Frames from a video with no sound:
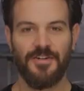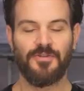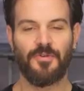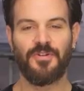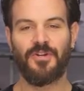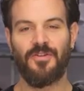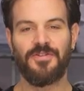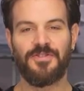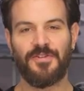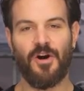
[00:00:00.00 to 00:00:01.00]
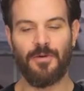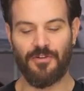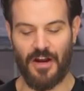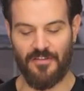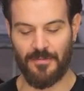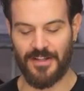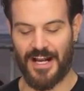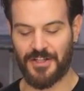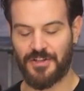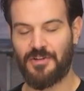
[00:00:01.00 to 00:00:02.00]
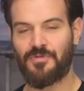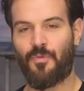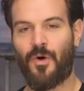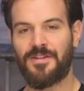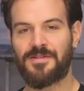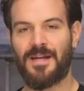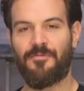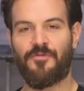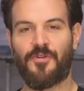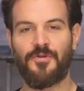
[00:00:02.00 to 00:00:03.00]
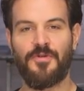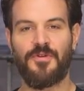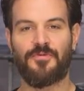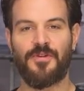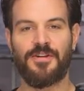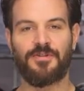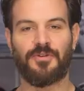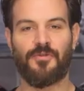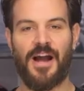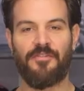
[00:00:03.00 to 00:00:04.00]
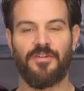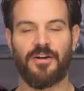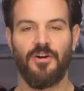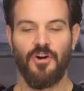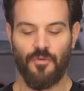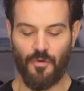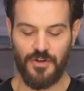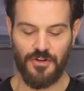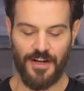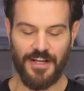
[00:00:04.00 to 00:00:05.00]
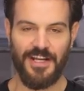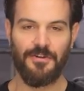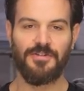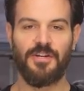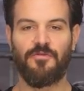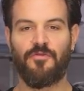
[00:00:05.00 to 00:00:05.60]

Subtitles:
So we're going to call this the Carbon graphic, but it actually goes one step further than a regular graphic. What you're getting here is a